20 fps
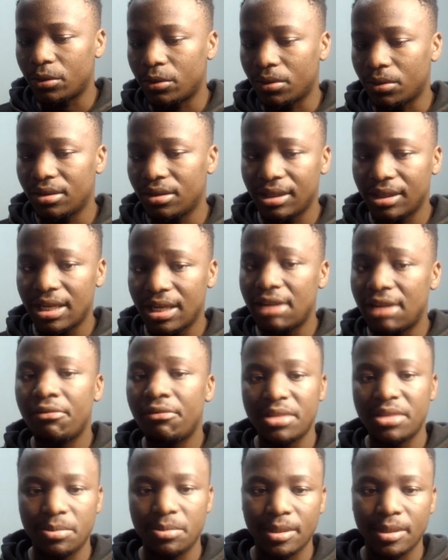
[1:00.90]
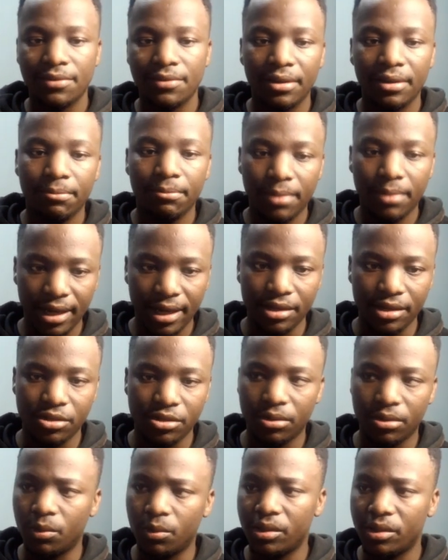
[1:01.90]
want to authenticate from a specific
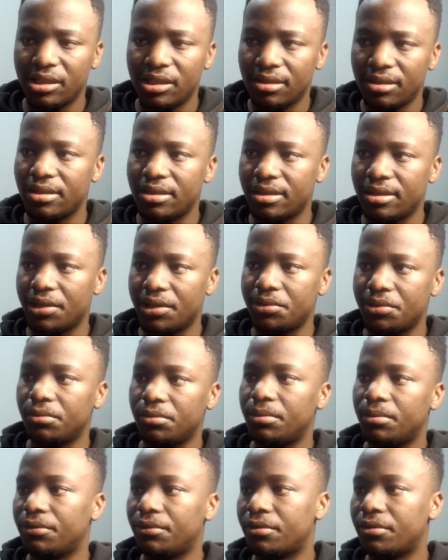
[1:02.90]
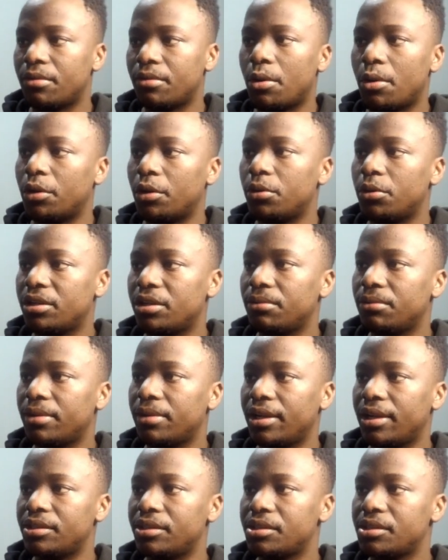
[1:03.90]
page, on which in this case will be from our login
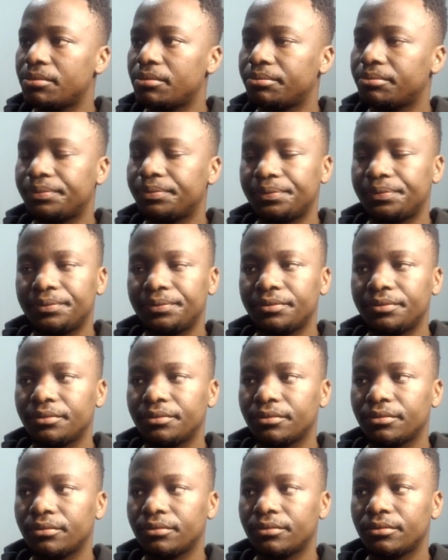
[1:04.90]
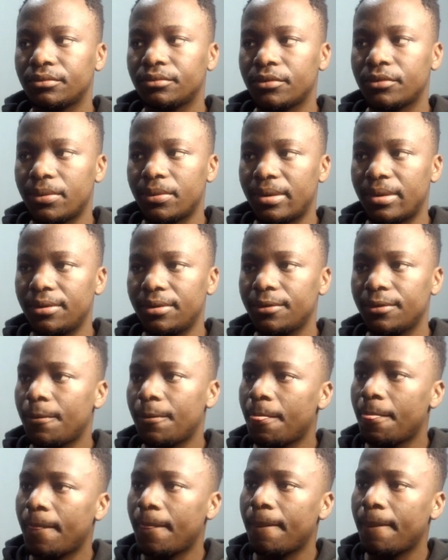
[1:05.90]
page. Right?
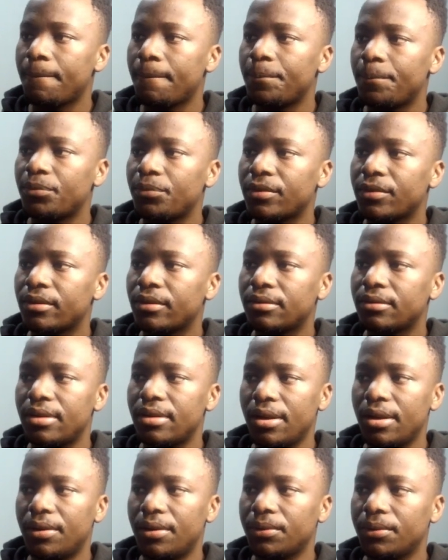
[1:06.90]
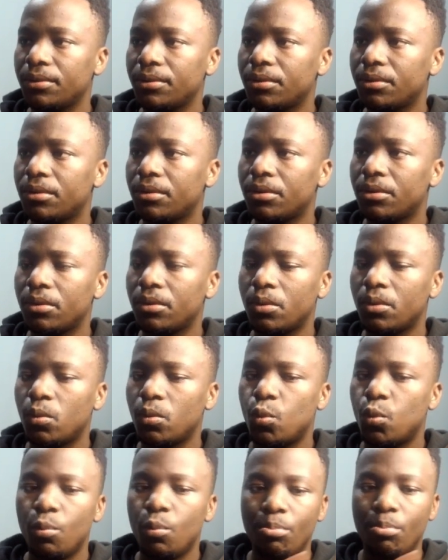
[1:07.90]
Now,
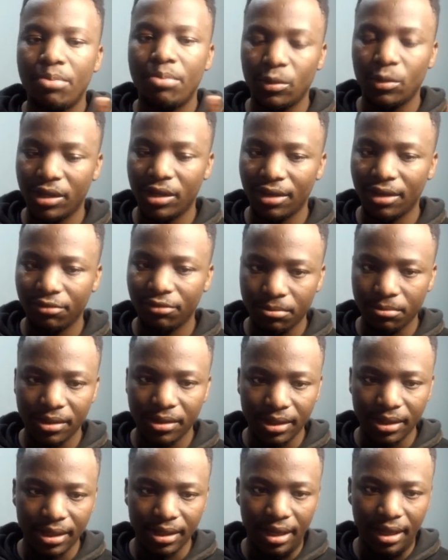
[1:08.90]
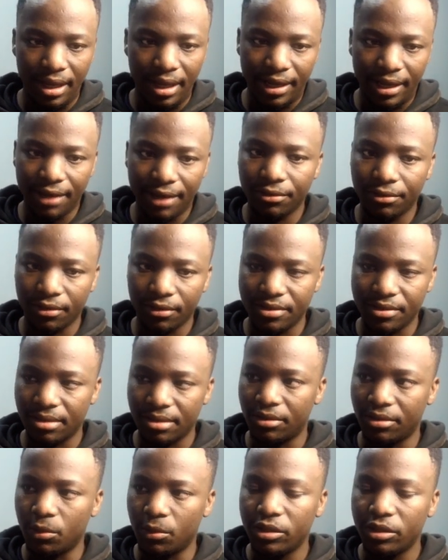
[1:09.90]
but we have to be careful of
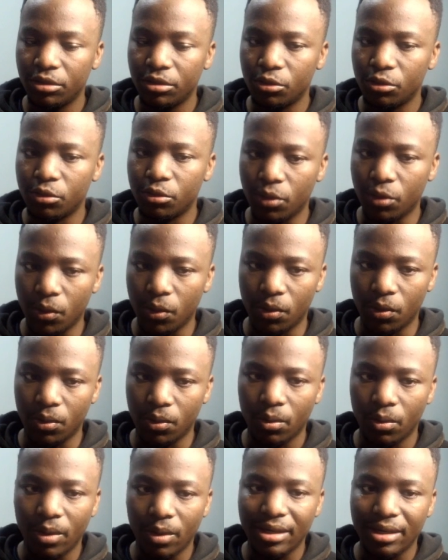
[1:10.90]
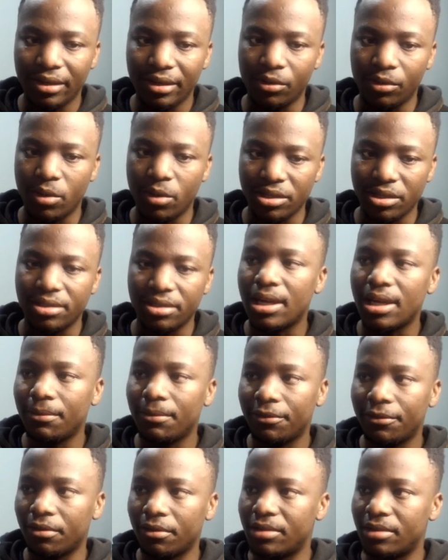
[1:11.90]
something. We need to know where the request is
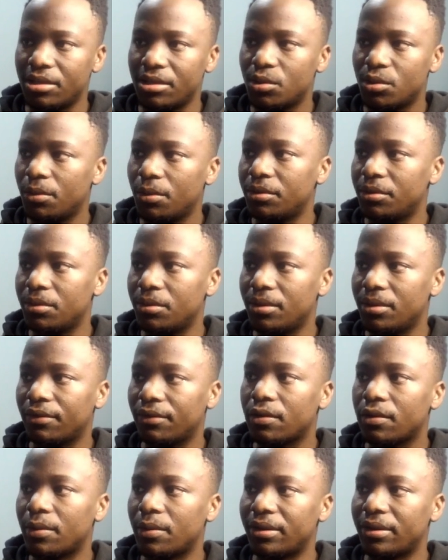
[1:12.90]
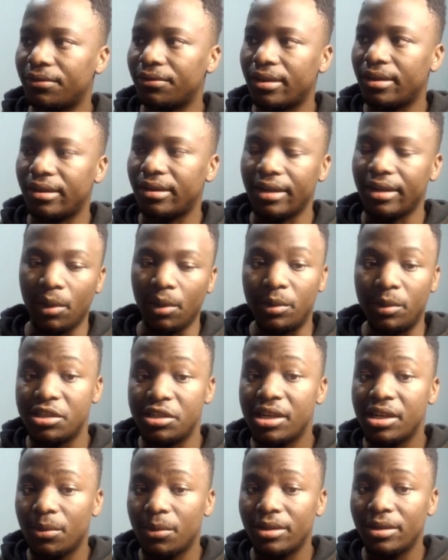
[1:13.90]
coming from. That's why we do have our referrer here. We
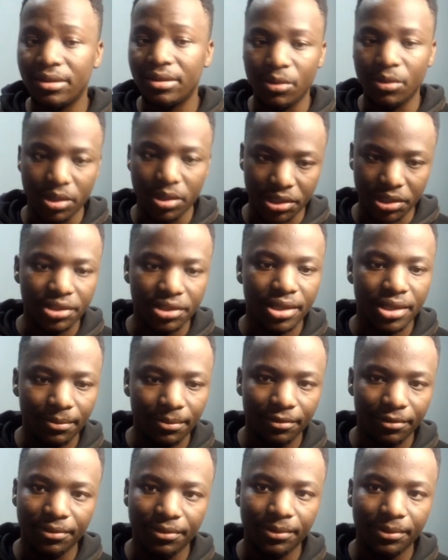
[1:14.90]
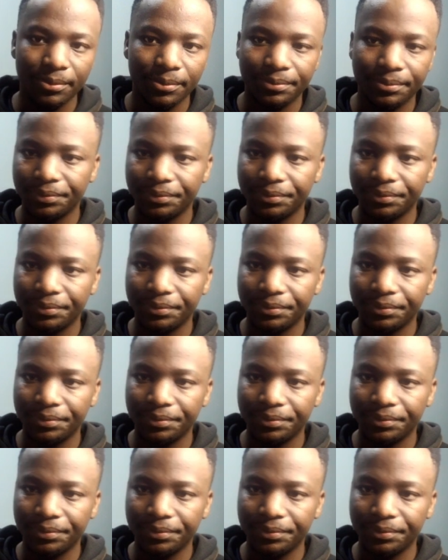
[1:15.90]
check where the request is coming from.